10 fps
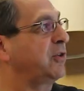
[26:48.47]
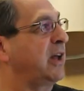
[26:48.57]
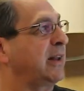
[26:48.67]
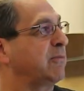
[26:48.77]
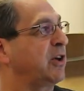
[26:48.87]

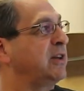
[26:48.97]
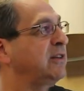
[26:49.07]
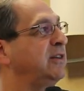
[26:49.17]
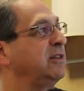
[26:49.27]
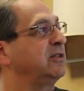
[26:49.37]
that, I'm
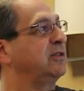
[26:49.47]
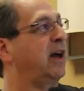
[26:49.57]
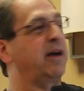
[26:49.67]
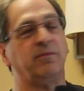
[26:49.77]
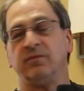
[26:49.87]
connecting
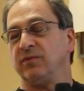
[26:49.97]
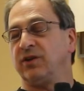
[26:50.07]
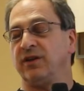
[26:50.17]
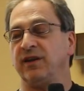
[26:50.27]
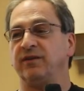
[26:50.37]

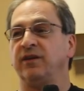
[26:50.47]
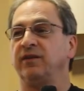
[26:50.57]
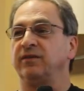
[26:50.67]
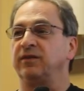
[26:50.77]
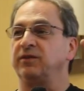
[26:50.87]

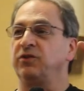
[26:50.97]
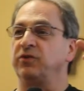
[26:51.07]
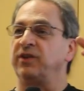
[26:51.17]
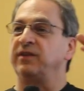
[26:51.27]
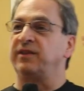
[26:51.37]

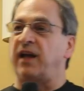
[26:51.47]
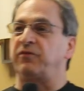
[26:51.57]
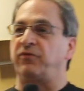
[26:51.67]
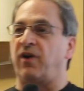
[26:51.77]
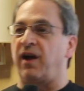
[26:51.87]
using that
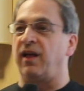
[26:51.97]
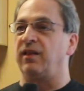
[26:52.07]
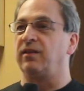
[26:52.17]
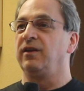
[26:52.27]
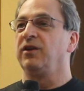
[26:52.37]
file